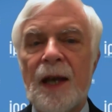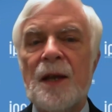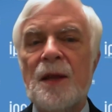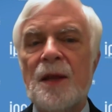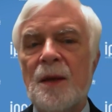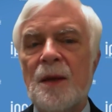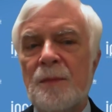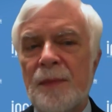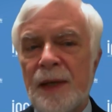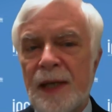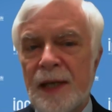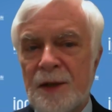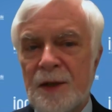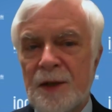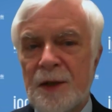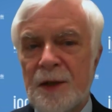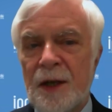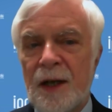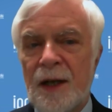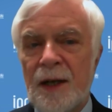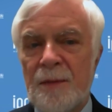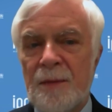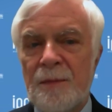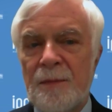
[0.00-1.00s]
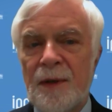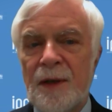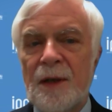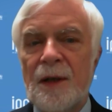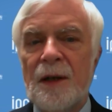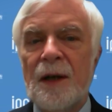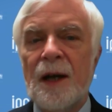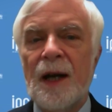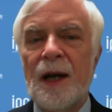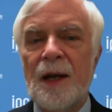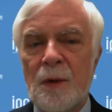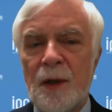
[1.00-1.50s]
In the meantime,
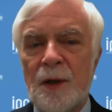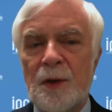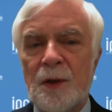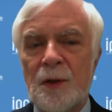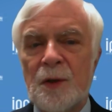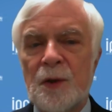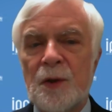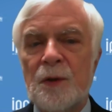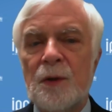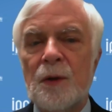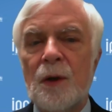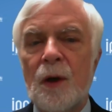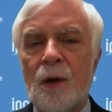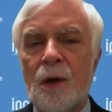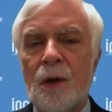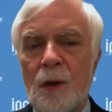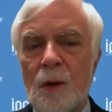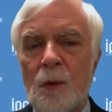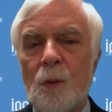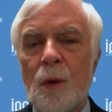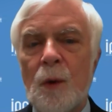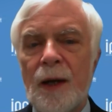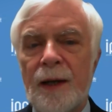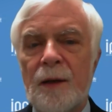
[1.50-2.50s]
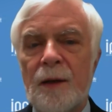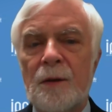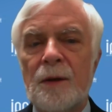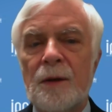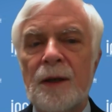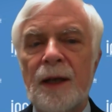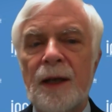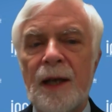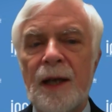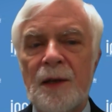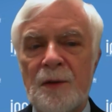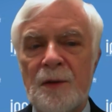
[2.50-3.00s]
I wish you all
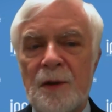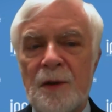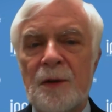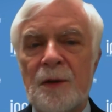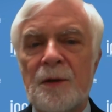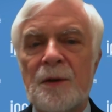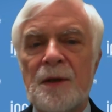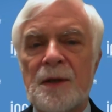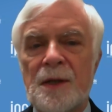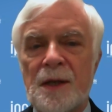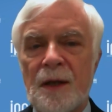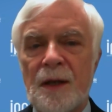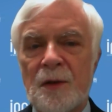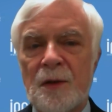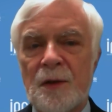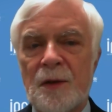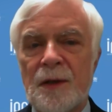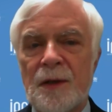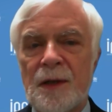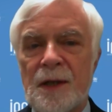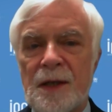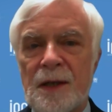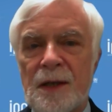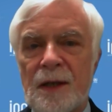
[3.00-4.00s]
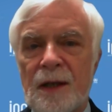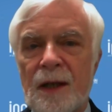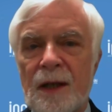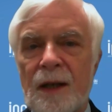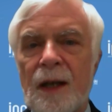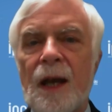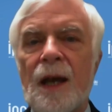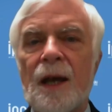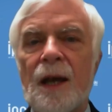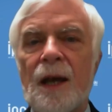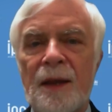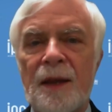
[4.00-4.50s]
well in your discussions.
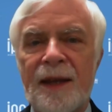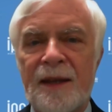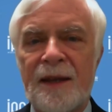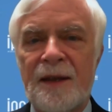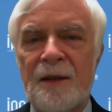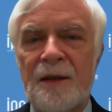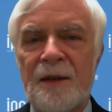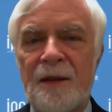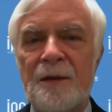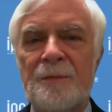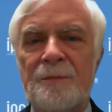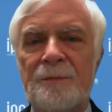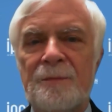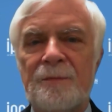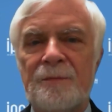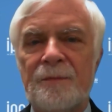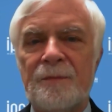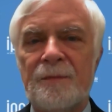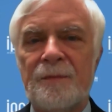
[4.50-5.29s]
Thank you.